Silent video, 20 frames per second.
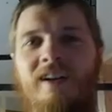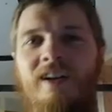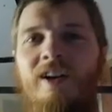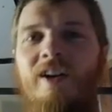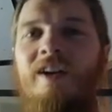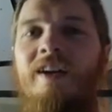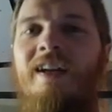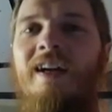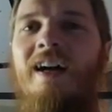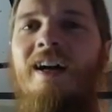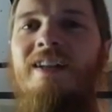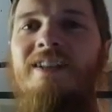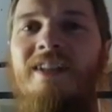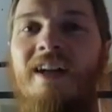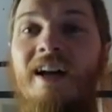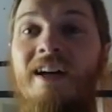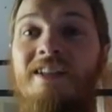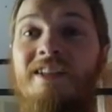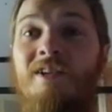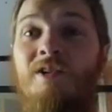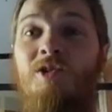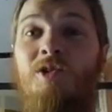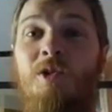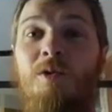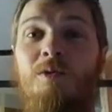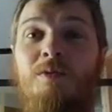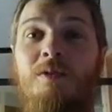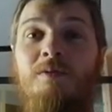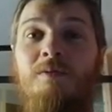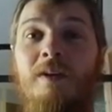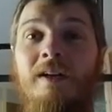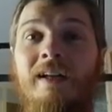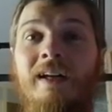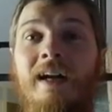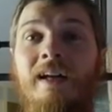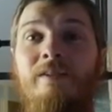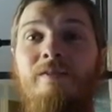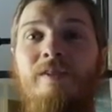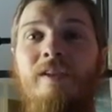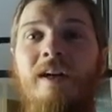Alright guys, as usual, we're running
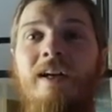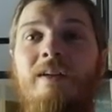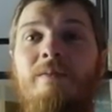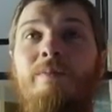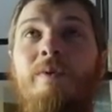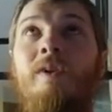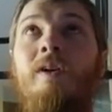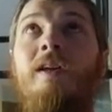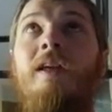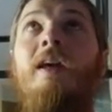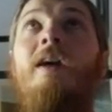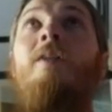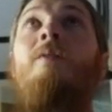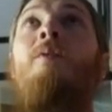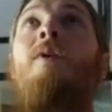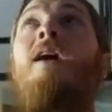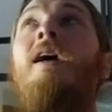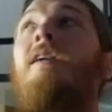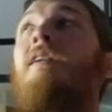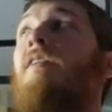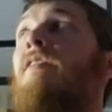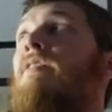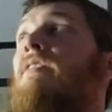out of light, but look it, we got our